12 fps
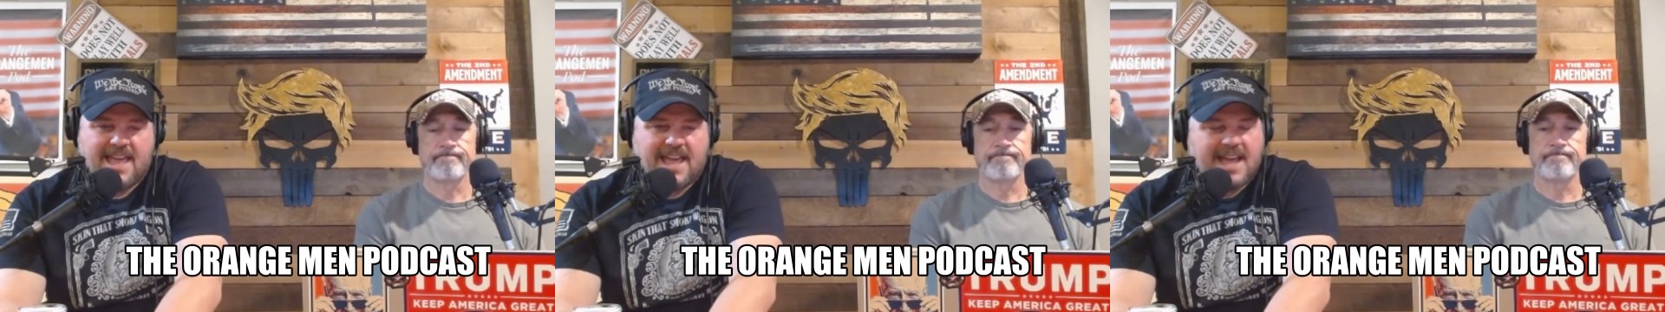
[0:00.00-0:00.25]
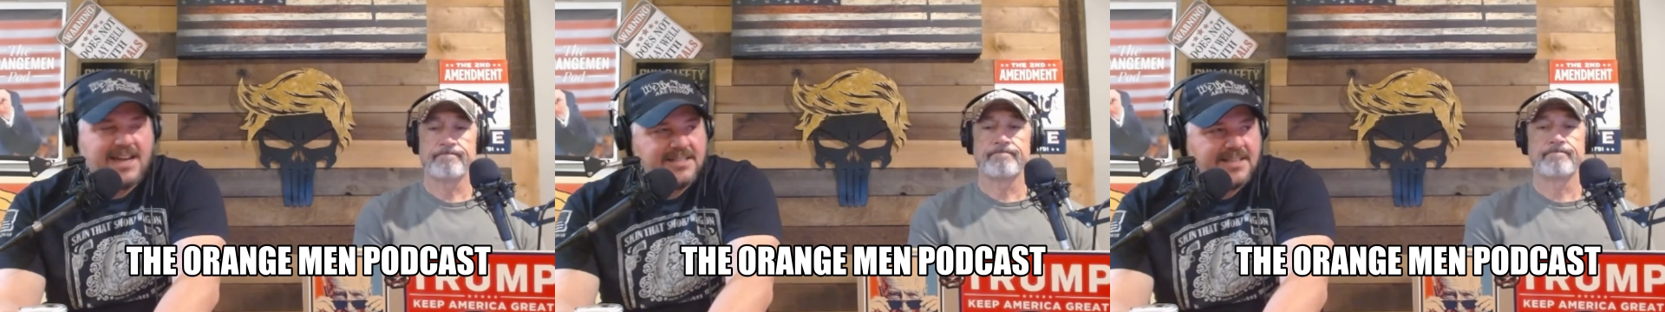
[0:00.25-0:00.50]

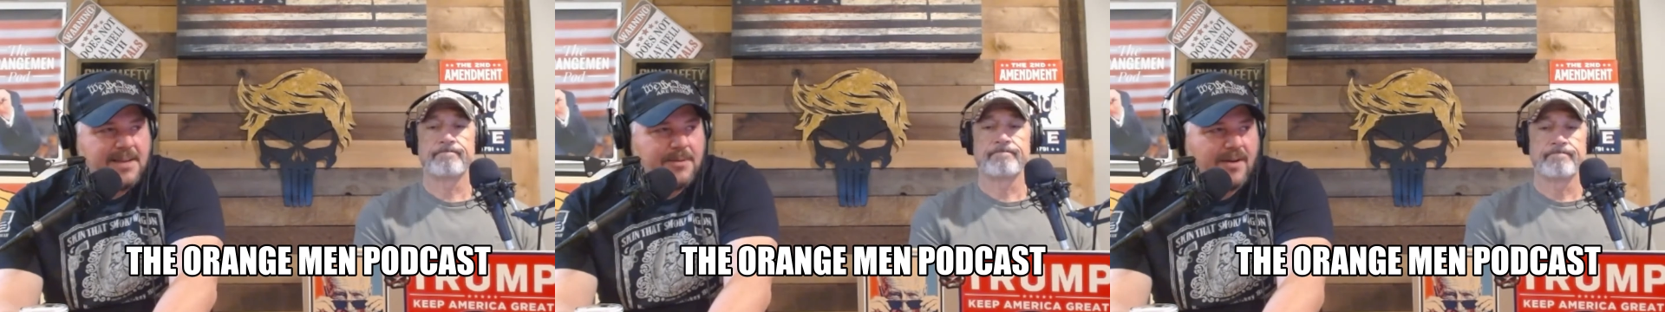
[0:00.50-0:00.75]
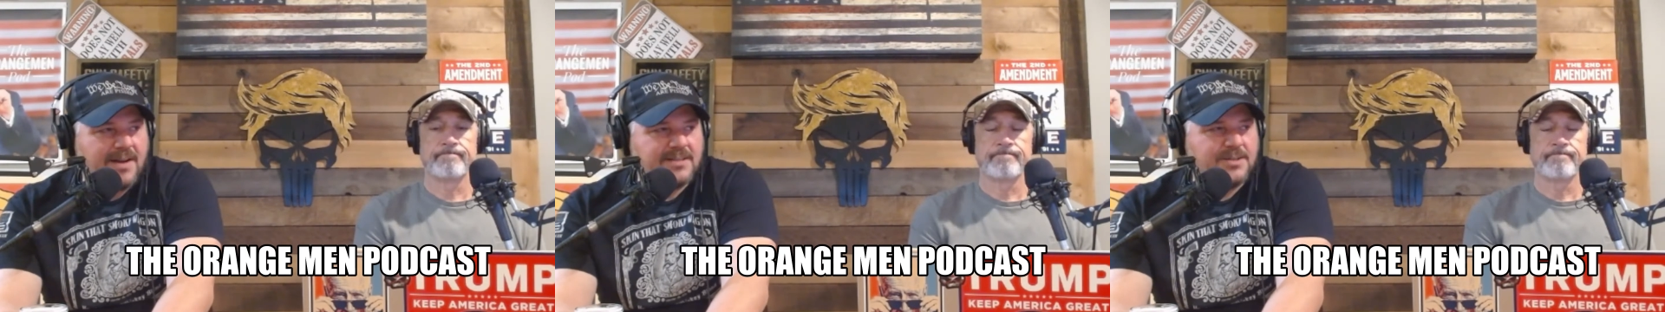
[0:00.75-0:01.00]
Speaker 1: And these
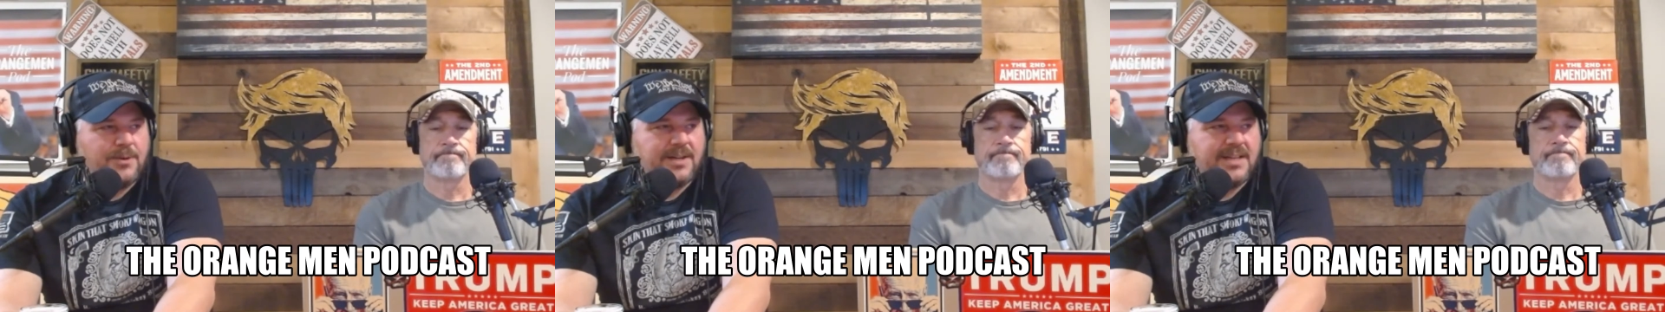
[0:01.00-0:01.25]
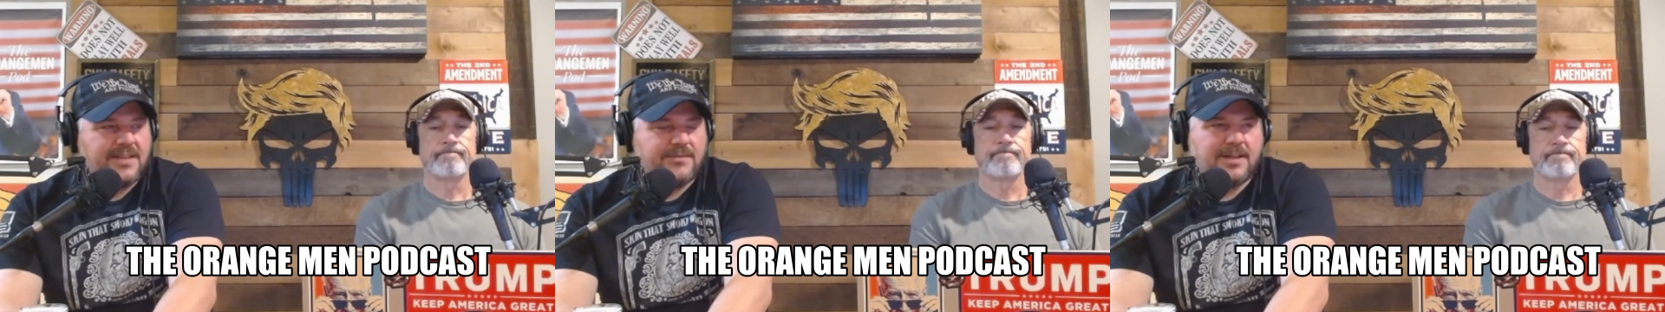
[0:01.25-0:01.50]
Democrats don't want to
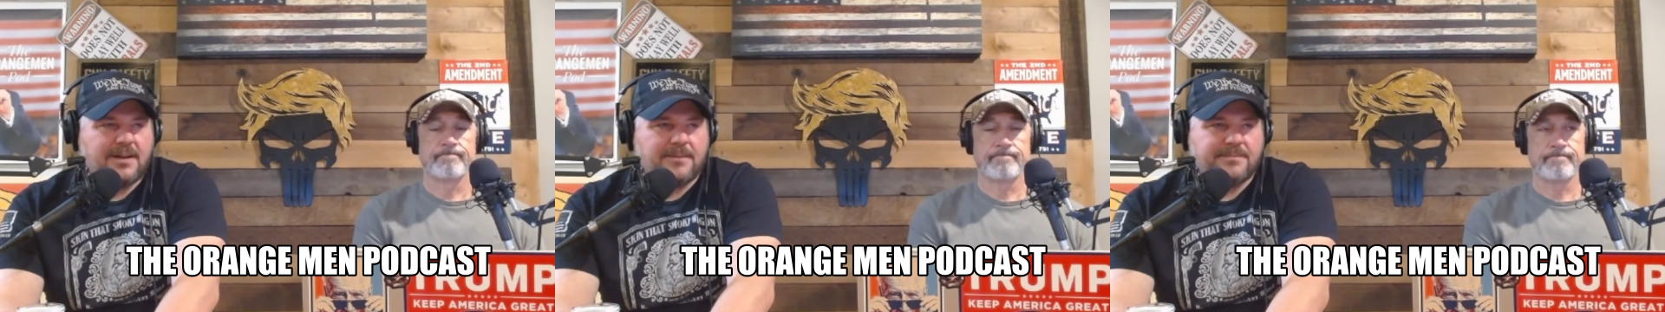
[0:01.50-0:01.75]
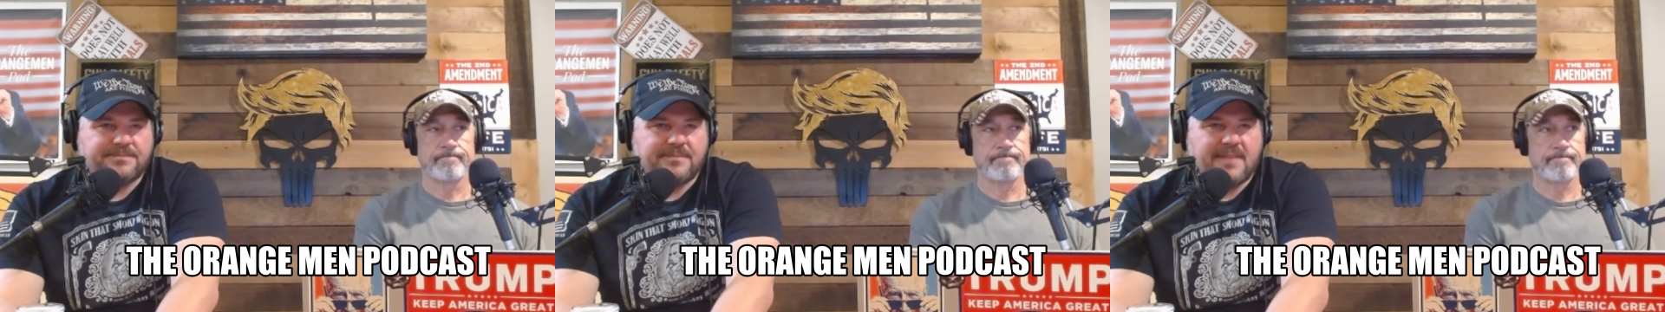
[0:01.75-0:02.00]
give it
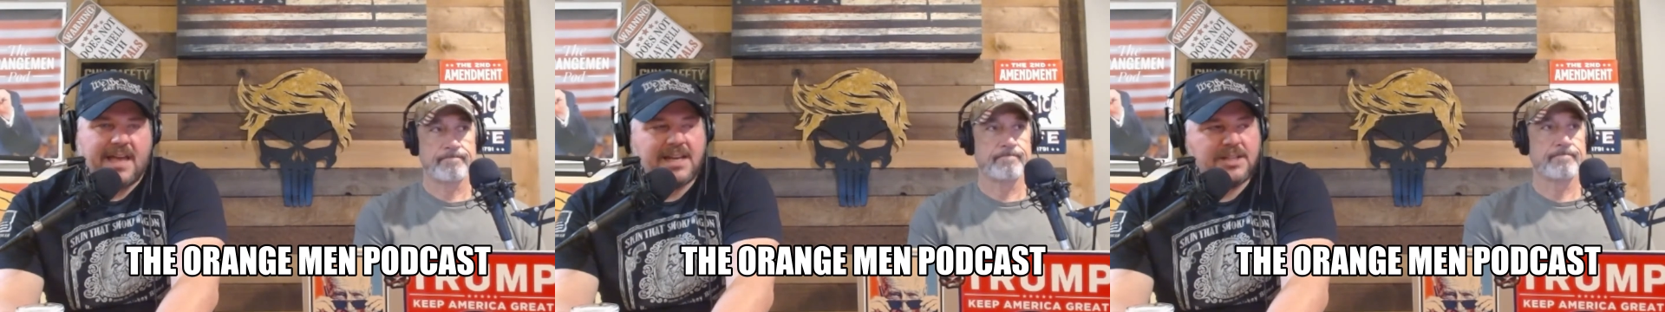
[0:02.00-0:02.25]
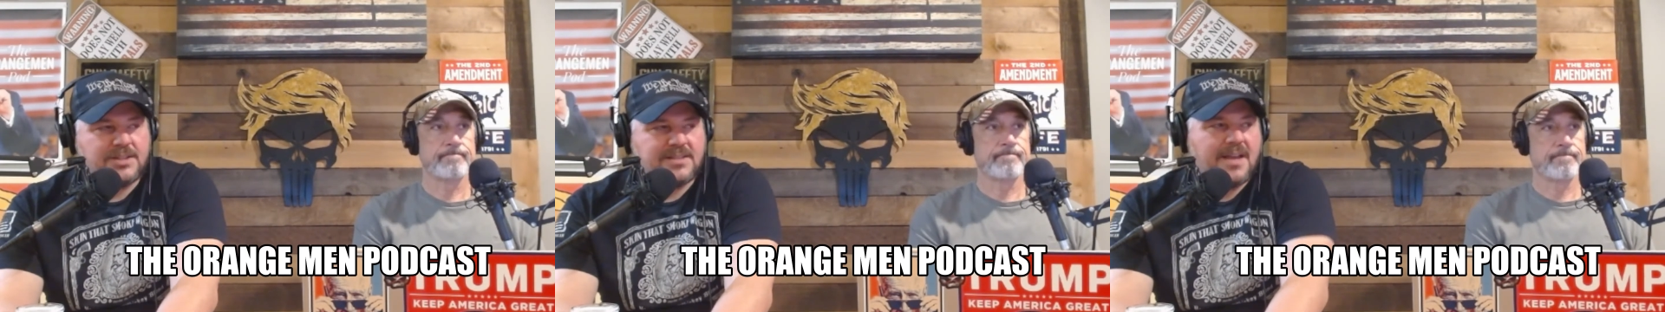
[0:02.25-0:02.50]
up. And they
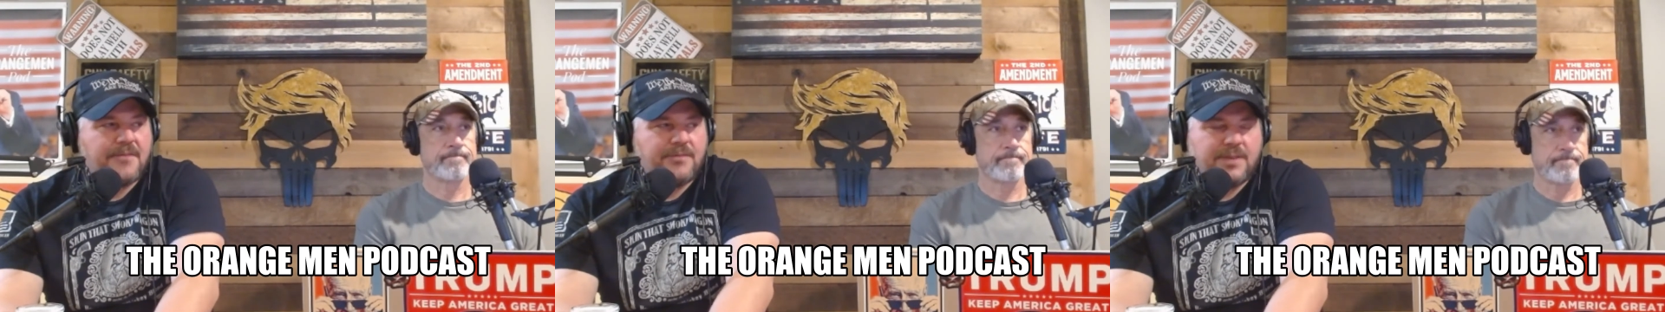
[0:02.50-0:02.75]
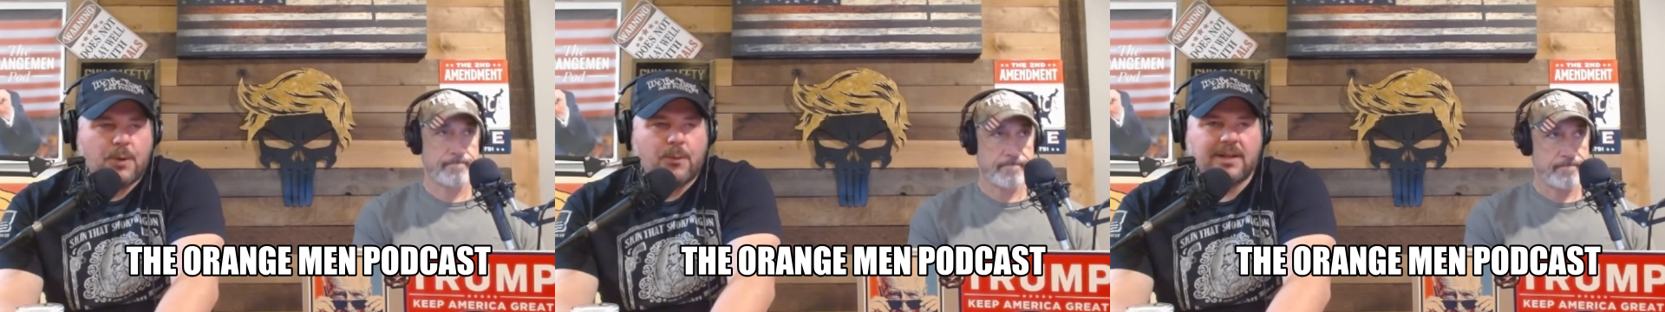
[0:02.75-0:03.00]

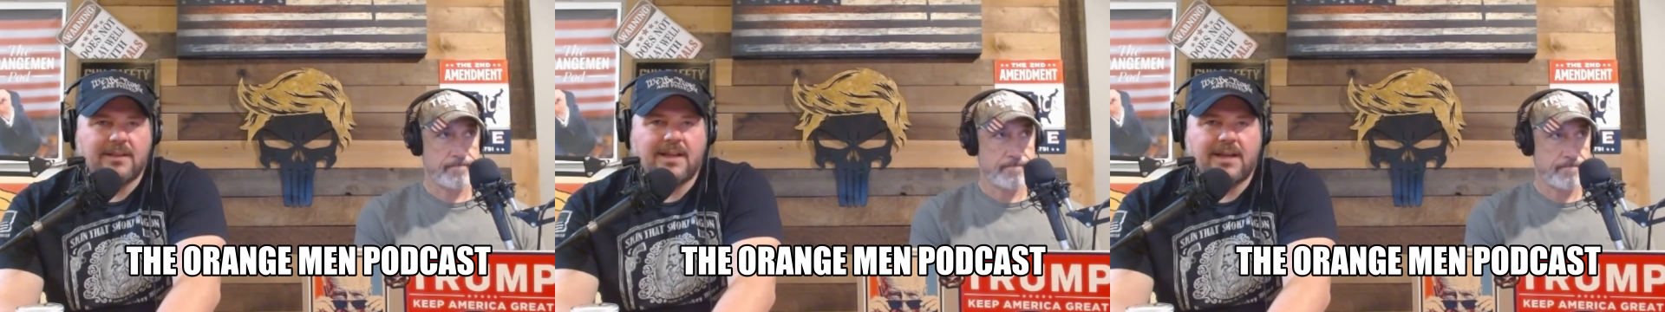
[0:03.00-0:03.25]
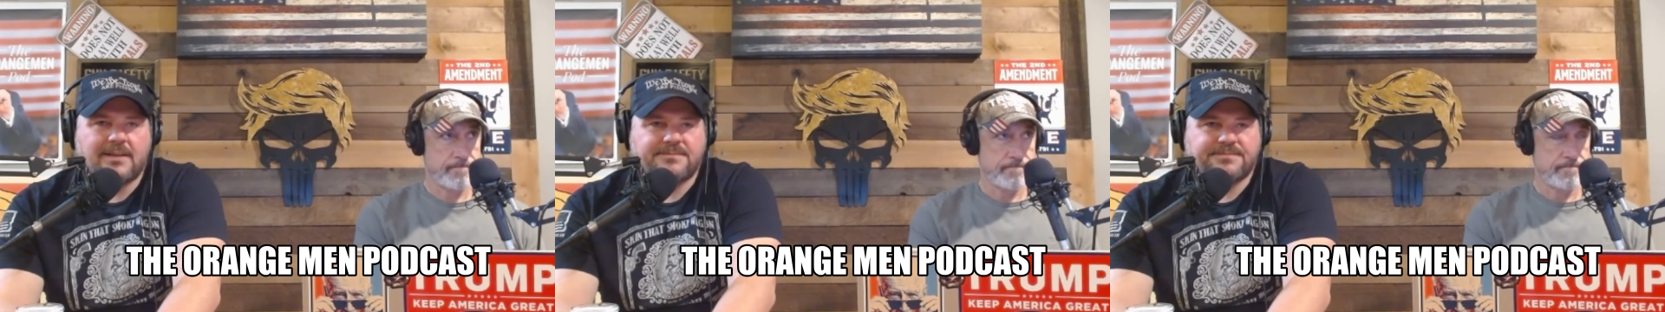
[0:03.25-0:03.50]
definitely don't want to let